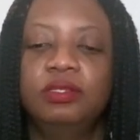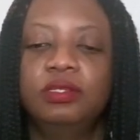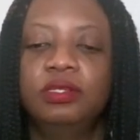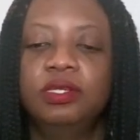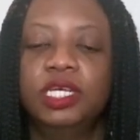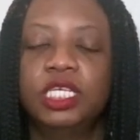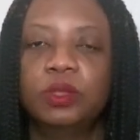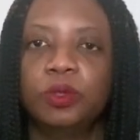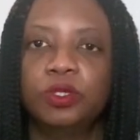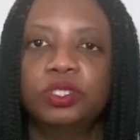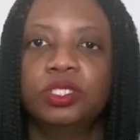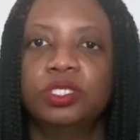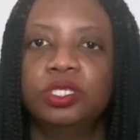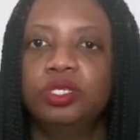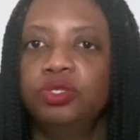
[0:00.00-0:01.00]

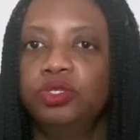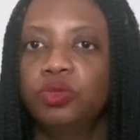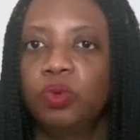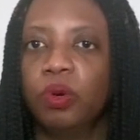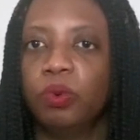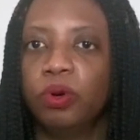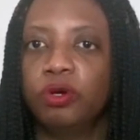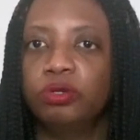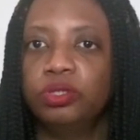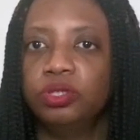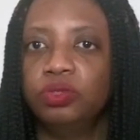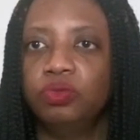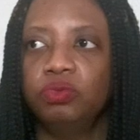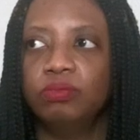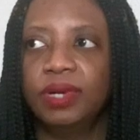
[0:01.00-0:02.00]
exposes you to a world you
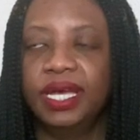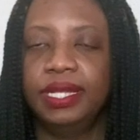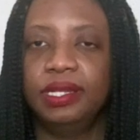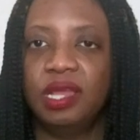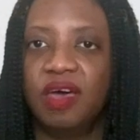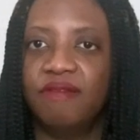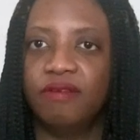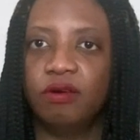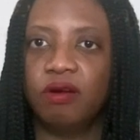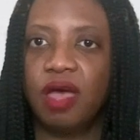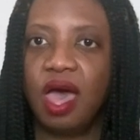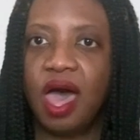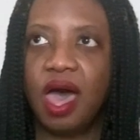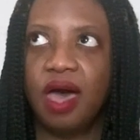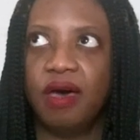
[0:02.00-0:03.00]
might never
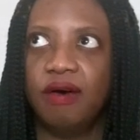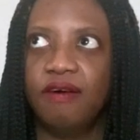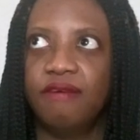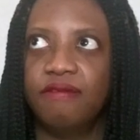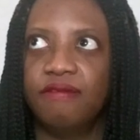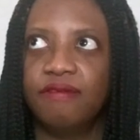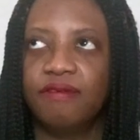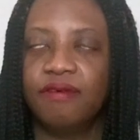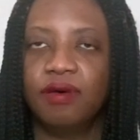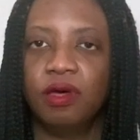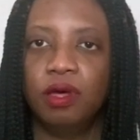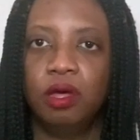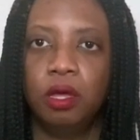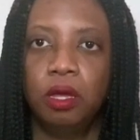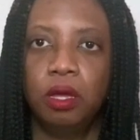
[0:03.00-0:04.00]
have
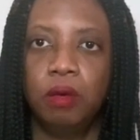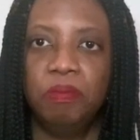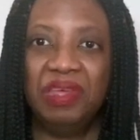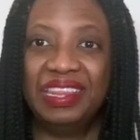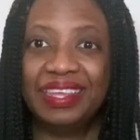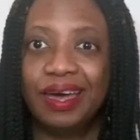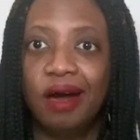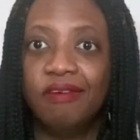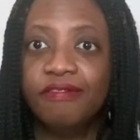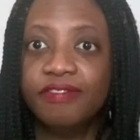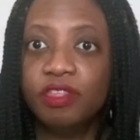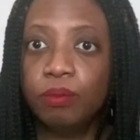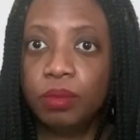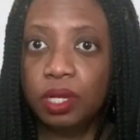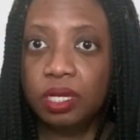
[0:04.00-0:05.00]
been
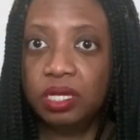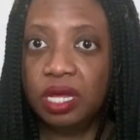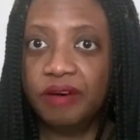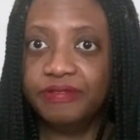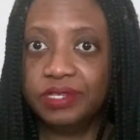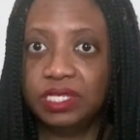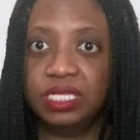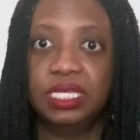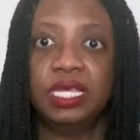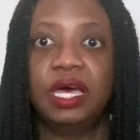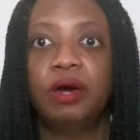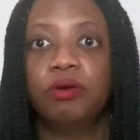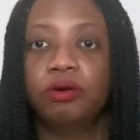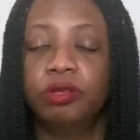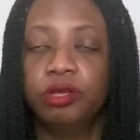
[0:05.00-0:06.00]
comfortable enough to seek
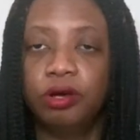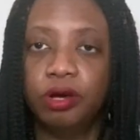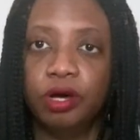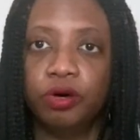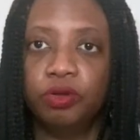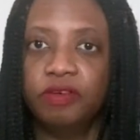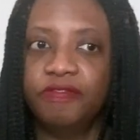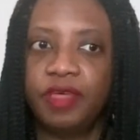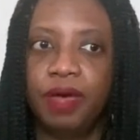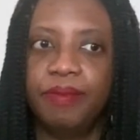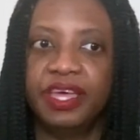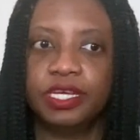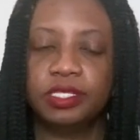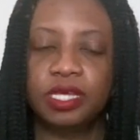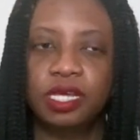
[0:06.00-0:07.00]
out on your own, if that
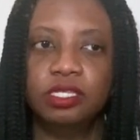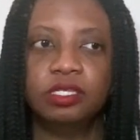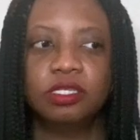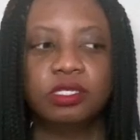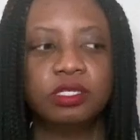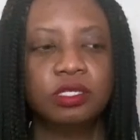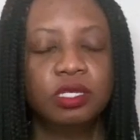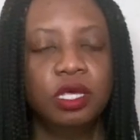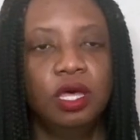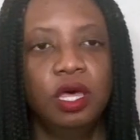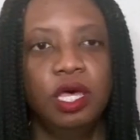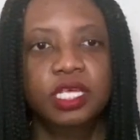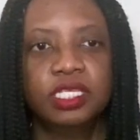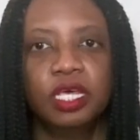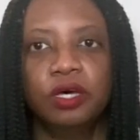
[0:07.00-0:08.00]
makes sense.
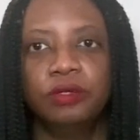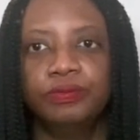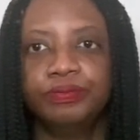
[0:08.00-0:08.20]
So,